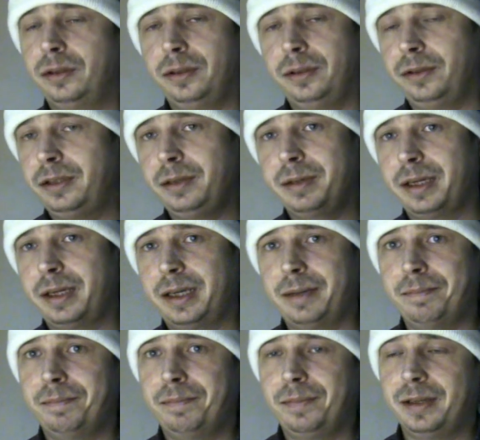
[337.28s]
you see, man,
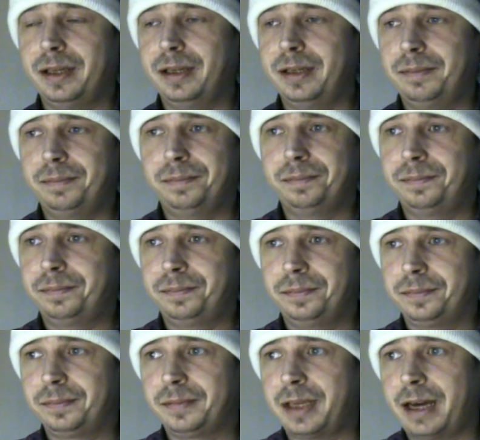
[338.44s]
I'm.
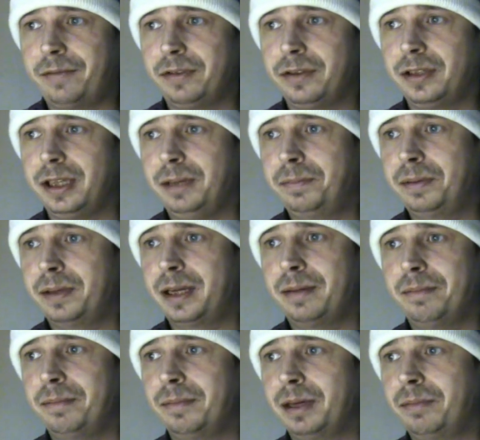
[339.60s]
I have to sleep.
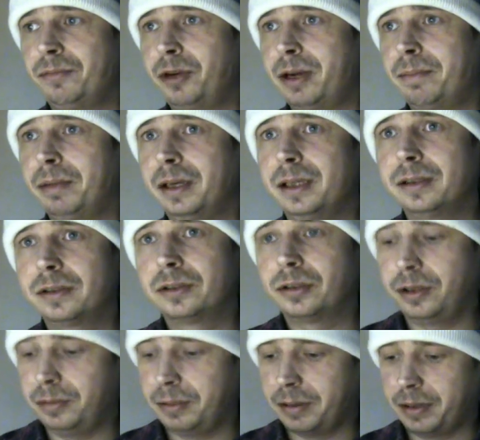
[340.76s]
I'm. I'm rambling.
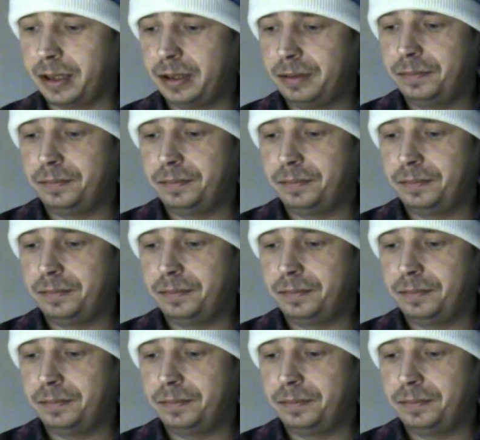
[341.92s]
Sorry about that.